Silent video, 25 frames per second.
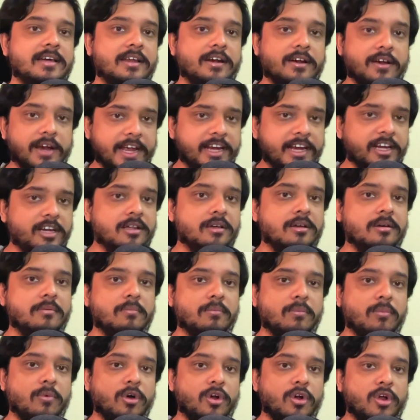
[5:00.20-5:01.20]
Write
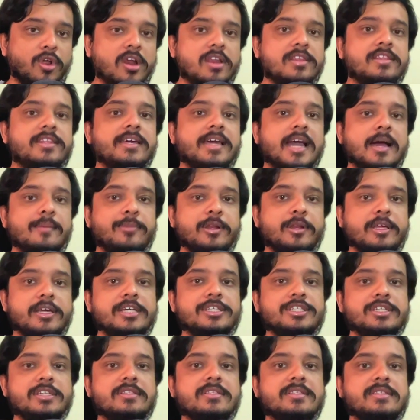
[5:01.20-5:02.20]
monolithic
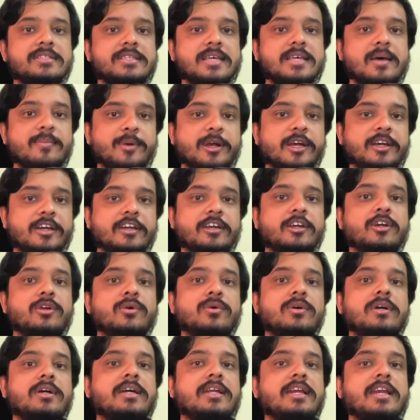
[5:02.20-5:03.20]
applications separated
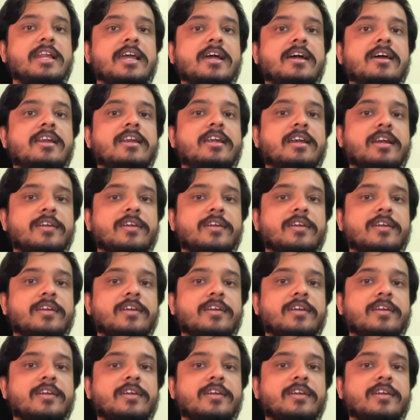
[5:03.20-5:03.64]
into clearly